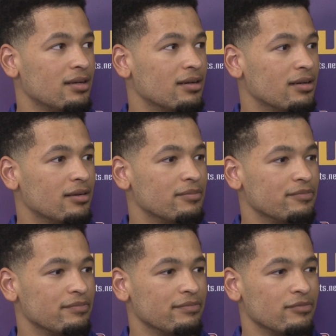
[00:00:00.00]

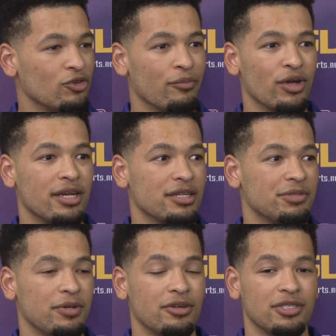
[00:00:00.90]
We're bringing
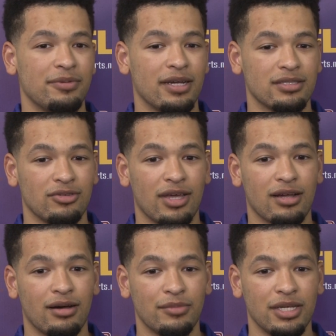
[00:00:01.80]
experience back, so that
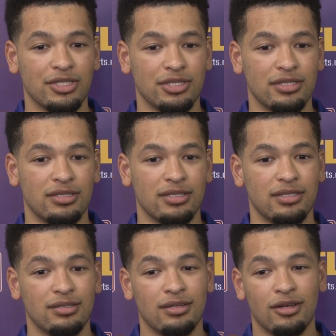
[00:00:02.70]
combination,
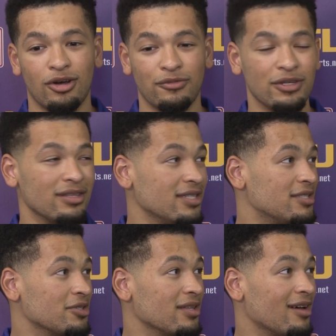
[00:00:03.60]
it hopefully
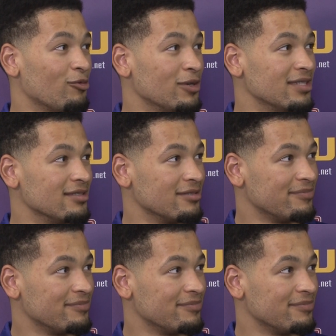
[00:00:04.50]
leads to a lot of wins.